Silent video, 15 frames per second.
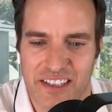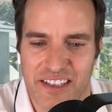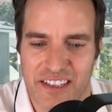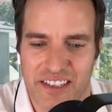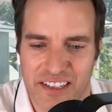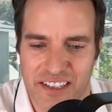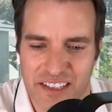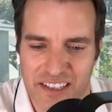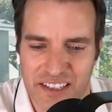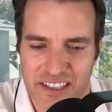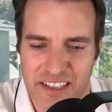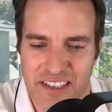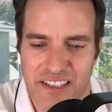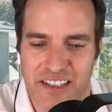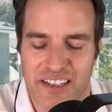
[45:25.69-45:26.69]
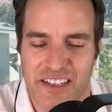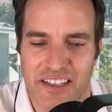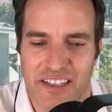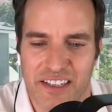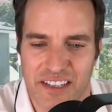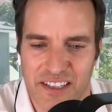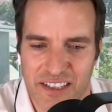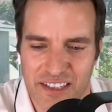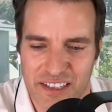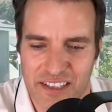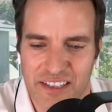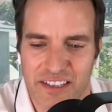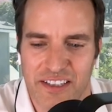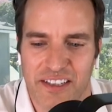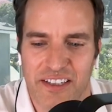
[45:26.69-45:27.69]

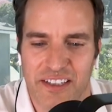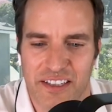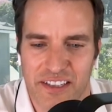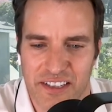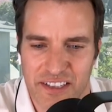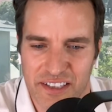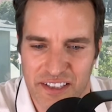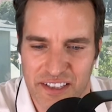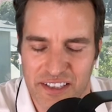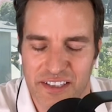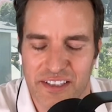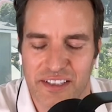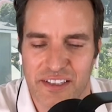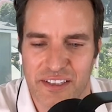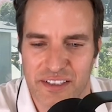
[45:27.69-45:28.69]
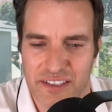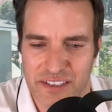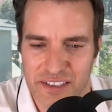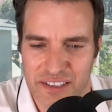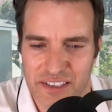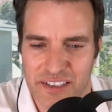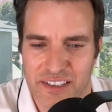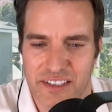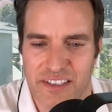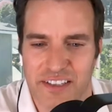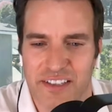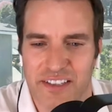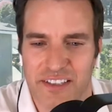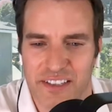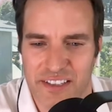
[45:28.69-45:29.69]

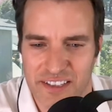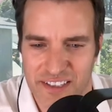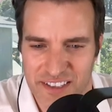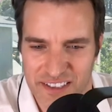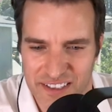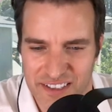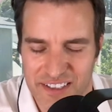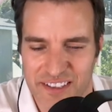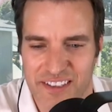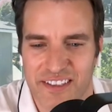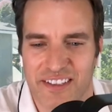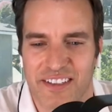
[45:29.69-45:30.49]
[no speech]